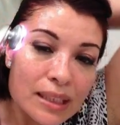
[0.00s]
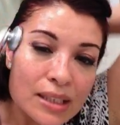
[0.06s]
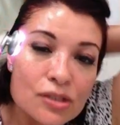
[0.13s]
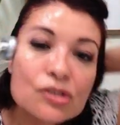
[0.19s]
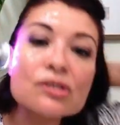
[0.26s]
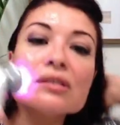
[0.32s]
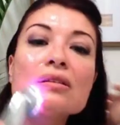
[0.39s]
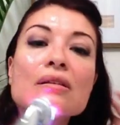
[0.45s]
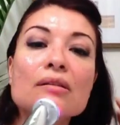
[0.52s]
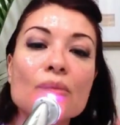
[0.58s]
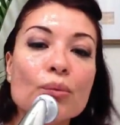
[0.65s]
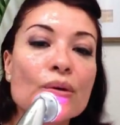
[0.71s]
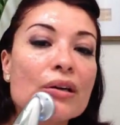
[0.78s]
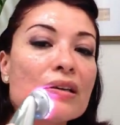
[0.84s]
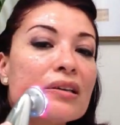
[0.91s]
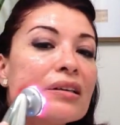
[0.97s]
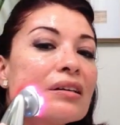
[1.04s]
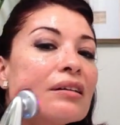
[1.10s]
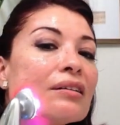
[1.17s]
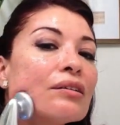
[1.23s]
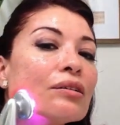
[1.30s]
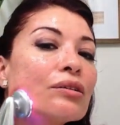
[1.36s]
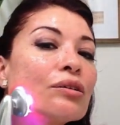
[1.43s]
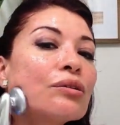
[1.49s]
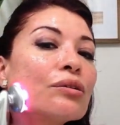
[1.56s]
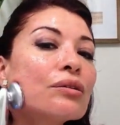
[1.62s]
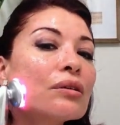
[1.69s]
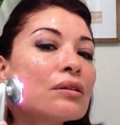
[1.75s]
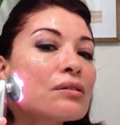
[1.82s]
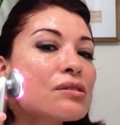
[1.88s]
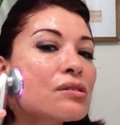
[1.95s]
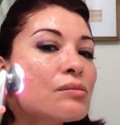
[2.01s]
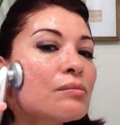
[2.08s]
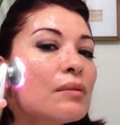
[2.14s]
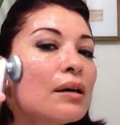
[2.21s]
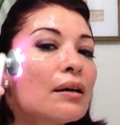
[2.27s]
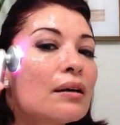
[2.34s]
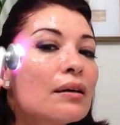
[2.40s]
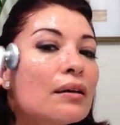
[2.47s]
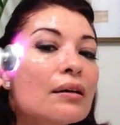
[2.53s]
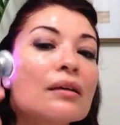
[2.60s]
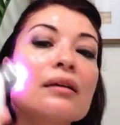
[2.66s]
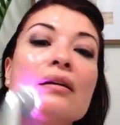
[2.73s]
chin, working it across my